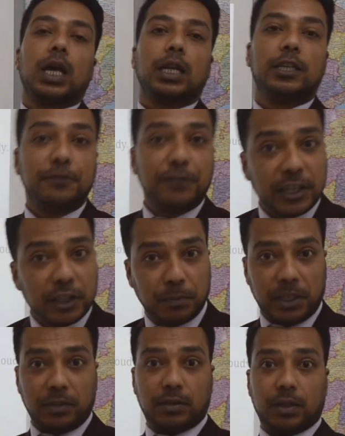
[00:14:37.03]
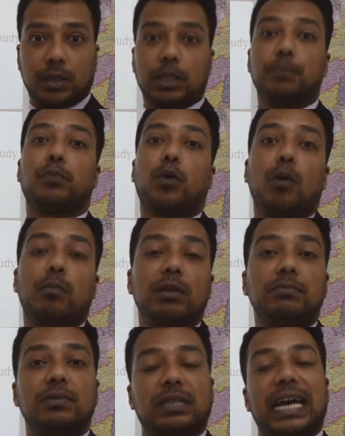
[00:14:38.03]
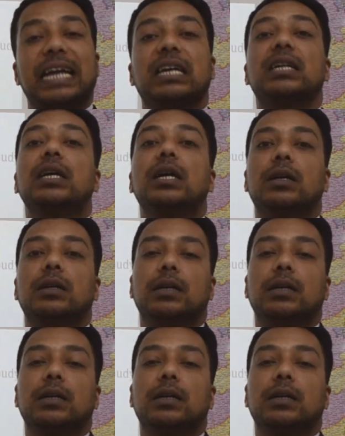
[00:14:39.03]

Defects means the problems that are